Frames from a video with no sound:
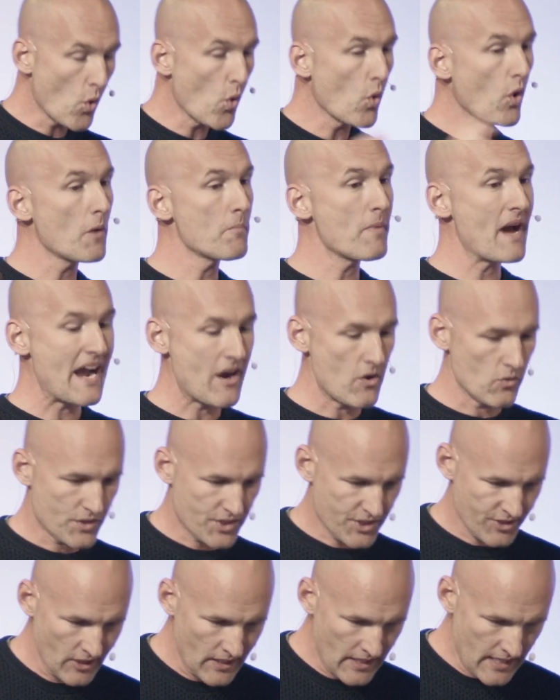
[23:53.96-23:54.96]
all
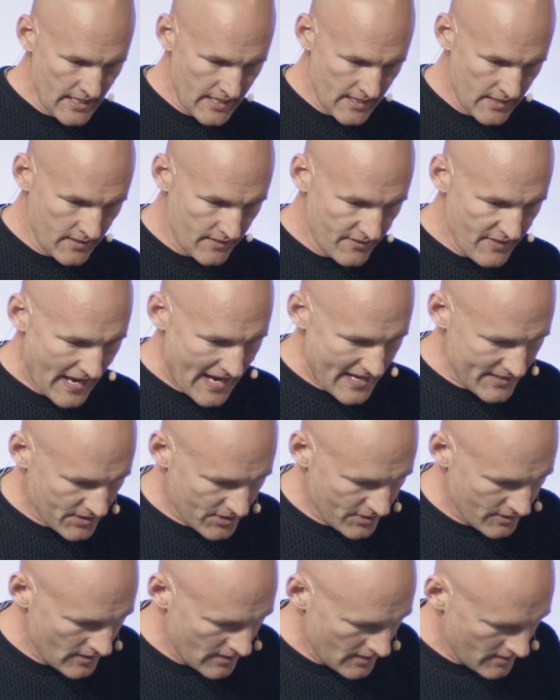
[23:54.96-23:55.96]
about
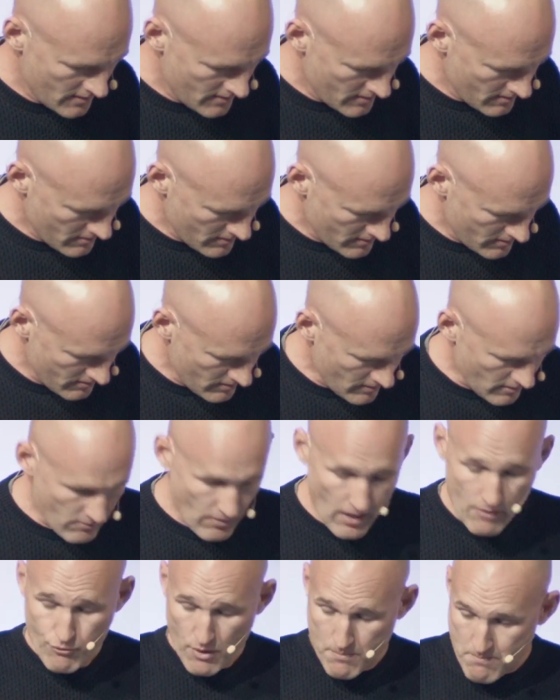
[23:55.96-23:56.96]
that,
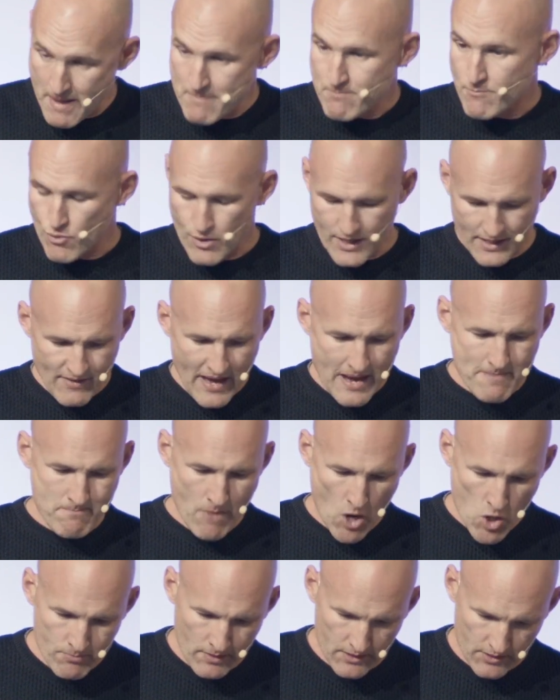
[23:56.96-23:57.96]
remembering that
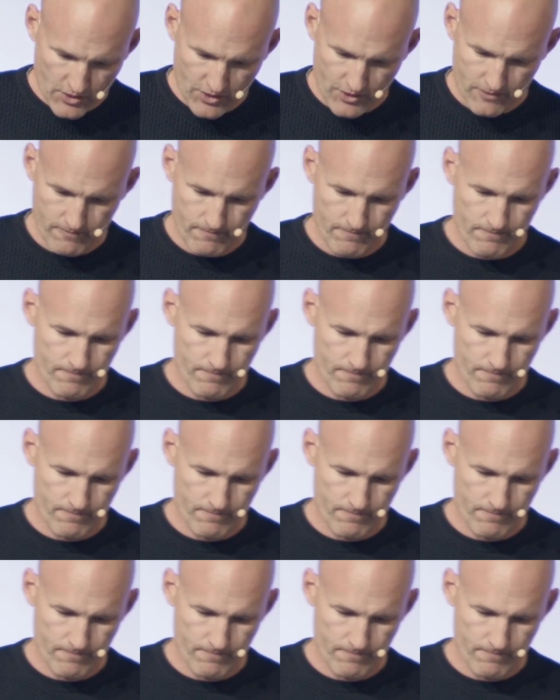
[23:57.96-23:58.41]
moment.